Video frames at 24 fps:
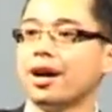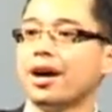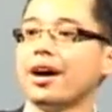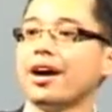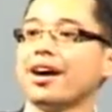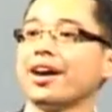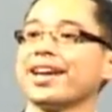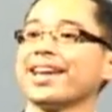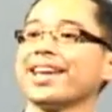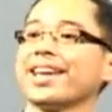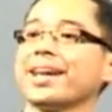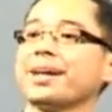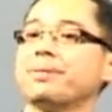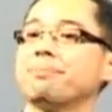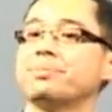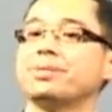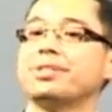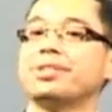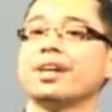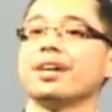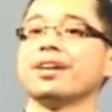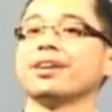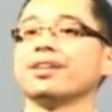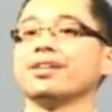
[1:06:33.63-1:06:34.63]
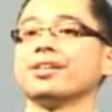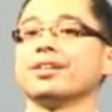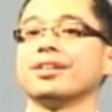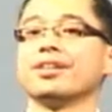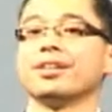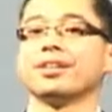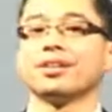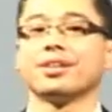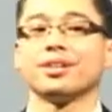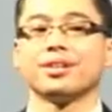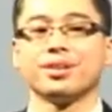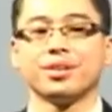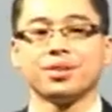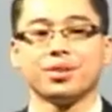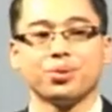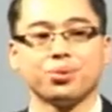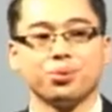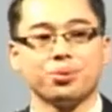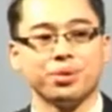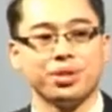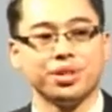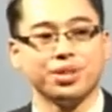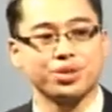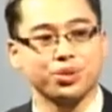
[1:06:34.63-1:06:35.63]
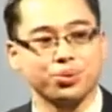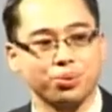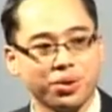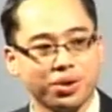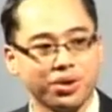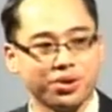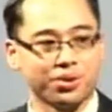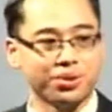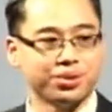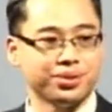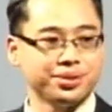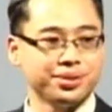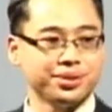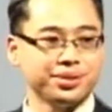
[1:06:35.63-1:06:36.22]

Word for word: I am done with this world.